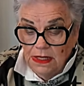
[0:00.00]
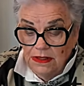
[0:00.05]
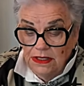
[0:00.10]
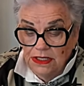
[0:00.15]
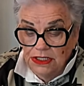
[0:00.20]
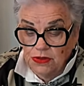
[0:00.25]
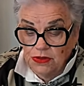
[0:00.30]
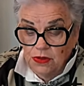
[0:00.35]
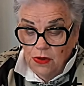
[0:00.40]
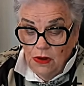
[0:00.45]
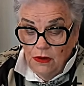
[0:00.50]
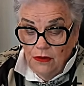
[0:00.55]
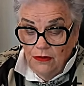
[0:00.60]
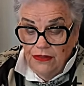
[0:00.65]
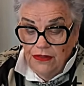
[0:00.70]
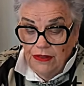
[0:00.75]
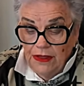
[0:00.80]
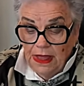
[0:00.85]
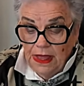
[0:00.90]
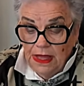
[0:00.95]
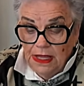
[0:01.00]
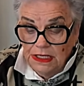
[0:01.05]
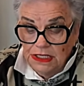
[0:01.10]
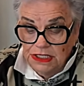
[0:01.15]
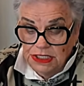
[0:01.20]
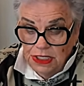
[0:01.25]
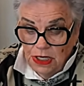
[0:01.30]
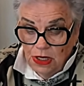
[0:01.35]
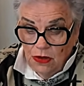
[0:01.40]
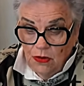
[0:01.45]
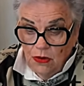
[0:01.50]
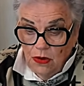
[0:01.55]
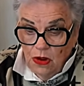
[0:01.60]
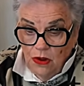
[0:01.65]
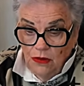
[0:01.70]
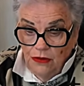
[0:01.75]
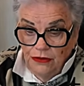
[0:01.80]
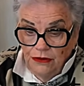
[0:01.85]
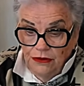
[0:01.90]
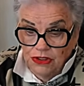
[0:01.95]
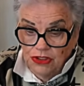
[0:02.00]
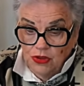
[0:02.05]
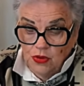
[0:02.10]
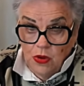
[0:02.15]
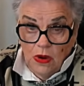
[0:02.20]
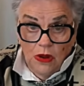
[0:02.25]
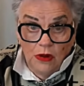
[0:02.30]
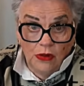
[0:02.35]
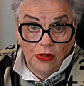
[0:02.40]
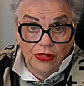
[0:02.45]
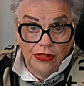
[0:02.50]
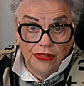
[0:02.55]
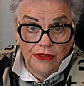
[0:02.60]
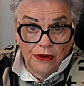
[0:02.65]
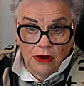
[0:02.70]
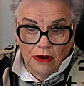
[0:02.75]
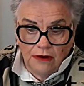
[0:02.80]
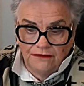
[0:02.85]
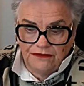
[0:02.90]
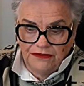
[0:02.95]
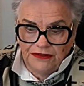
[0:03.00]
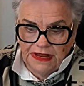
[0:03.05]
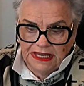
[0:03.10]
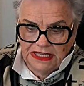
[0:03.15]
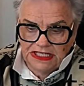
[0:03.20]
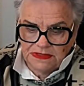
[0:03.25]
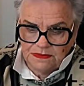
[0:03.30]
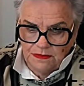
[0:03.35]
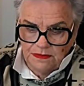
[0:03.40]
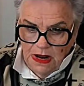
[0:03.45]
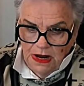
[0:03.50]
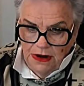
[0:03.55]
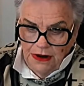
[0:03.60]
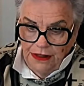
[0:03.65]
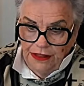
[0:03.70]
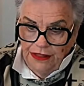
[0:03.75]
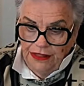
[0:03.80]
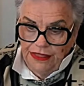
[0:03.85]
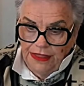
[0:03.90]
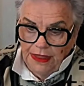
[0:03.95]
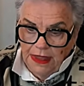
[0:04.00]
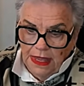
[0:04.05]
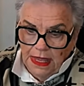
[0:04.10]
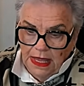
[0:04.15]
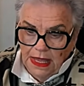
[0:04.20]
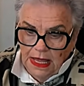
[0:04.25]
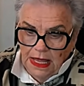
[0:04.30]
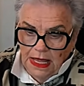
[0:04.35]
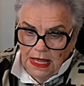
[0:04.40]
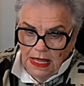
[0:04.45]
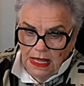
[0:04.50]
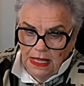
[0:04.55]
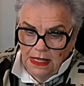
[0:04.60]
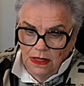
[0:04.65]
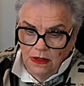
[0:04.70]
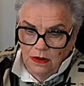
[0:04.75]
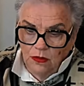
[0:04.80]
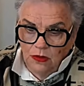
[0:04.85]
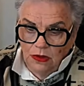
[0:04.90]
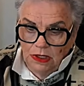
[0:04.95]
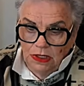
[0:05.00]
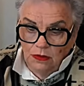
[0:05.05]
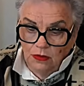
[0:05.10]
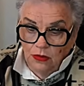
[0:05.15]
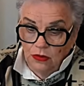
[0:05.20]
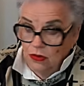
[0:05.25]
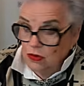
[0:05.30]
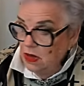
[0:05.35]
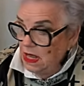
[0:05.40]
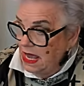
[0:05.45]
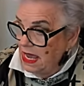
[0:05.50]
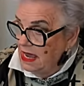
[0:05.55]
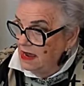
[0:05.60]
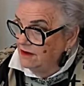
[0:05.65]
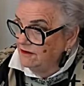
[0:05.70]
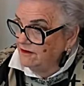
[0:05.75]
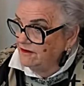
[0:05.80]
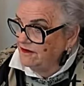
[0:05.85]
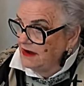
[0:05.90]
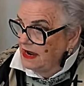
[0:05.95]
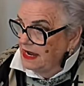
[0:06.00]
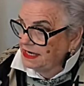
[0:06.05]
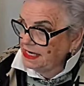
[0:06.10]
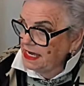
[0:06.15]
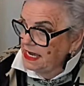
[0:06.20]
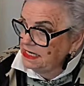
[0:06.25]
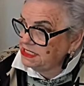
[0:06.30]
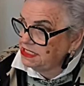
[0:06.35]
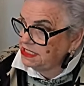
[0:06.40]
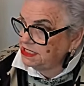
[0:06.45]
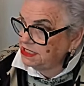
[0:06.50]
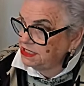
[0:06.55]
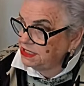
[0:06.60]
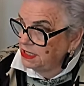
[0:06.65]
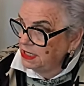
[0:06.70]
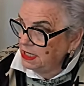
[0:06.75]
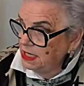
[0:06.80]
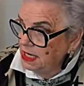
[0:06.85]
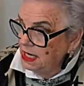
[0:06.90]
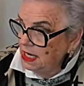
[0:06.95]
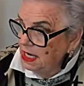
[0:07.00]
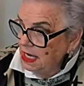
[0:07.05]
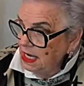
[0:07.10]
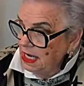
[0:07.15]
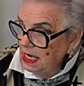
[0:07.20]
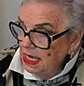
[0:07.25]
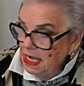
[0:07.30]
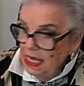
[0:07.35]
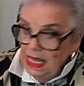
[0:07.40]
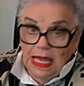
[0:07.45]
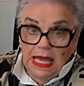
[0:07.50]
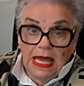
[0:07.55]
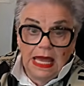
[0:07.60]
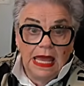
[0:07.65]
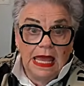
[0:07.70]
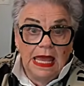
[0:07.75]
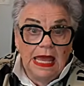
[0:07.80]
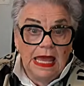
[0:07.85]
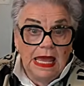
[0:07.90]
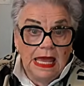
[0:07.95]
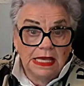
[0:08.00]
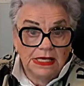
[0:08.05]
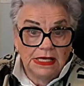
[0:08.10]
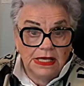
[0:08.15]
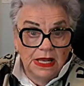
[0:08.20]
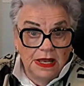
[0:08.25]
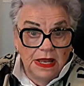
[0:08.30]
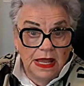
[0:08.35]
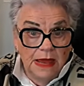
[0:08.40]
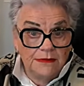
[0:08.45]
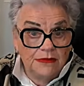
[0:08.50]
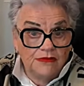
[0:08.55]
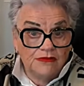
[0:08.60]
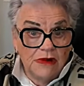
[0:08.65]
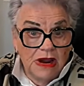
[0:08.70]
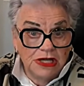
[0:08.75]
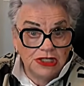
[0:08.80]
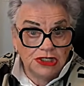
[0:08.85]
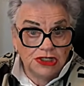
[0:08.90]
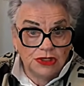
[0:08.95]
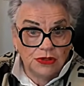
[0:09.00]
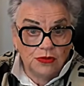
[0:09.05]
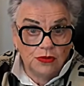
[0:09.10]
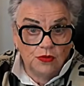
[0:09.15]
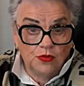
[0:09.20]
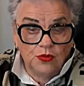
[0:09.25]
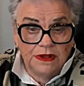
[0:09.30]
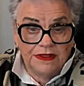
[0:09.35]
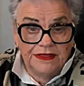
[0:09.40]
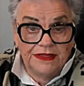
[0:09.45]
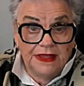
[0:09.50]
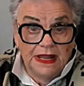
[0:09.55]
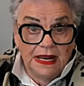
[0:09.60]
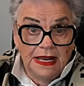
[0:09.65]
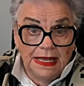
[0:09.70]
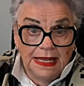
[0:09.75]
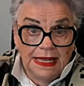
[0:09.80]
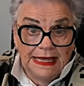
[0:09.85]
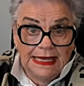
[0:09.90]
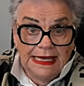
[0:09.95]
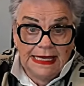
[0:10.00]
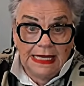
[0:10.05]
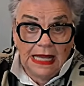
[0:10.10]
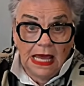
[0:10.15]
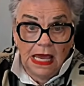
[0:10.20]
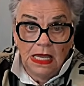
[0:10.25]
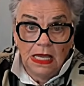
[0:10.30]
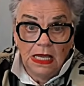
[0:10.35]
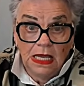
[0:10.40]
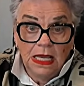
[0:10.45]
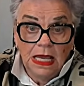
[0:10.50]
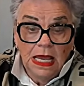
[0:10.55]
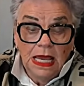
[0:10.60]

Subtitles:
The 12th. So on the 12th of next month, we will have a guest collaboration with Lena